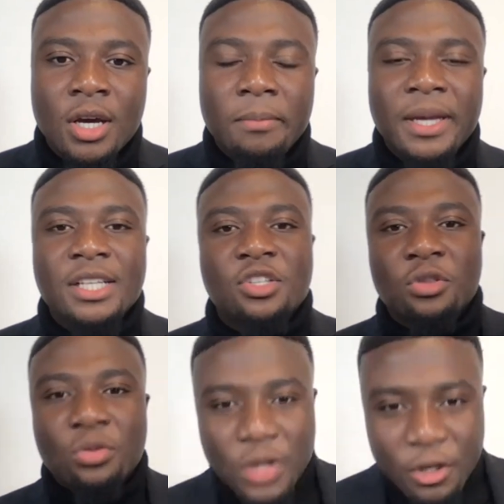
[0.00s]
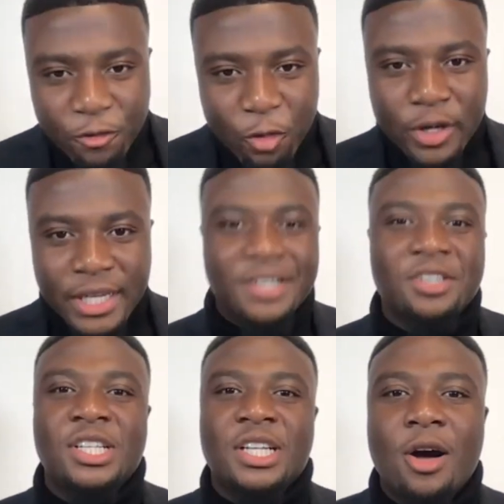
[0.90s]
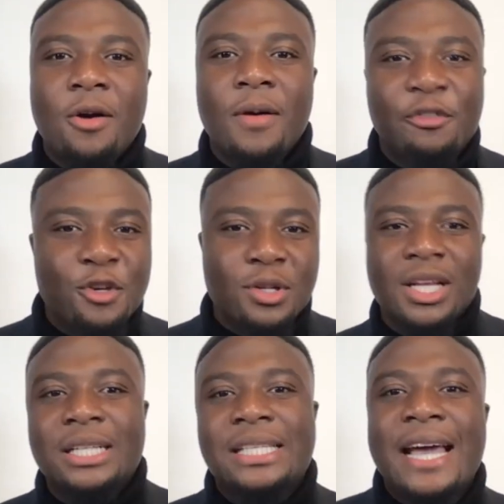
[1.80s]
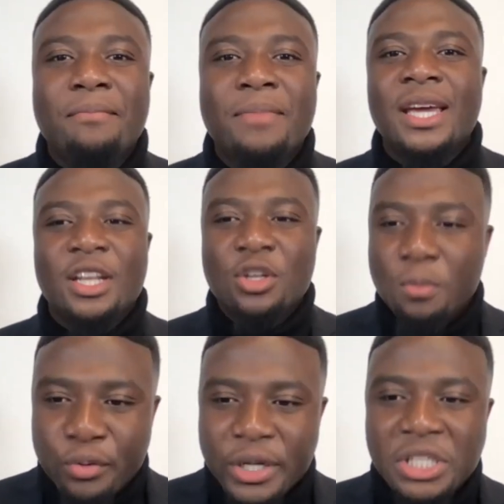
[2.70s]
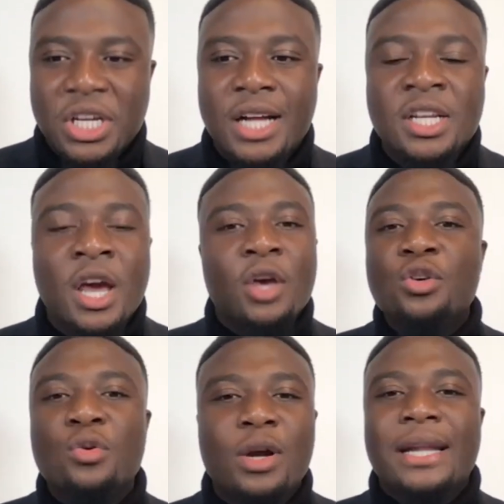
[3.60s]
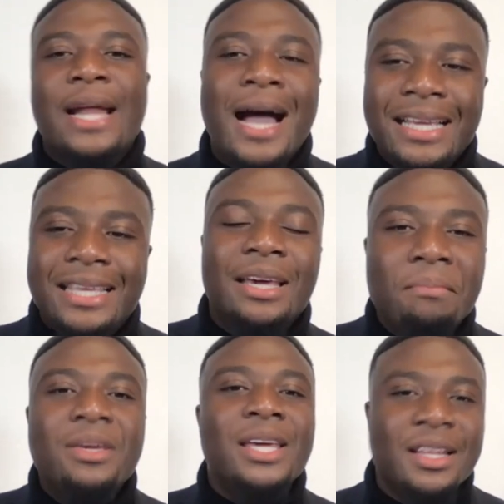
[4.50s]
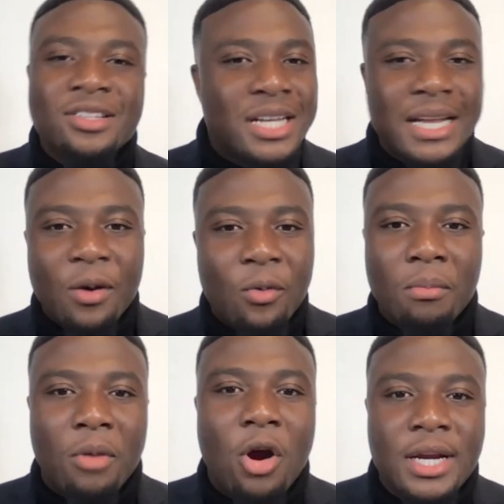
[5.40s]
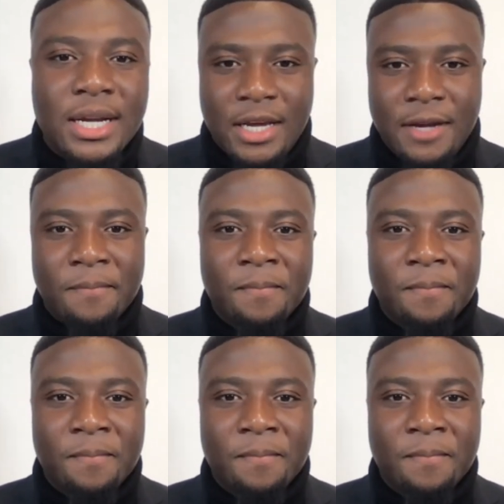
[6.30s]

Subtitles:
Because 3-4 years ago, if you looked at me and you prejudged, you would not get me into network marketing.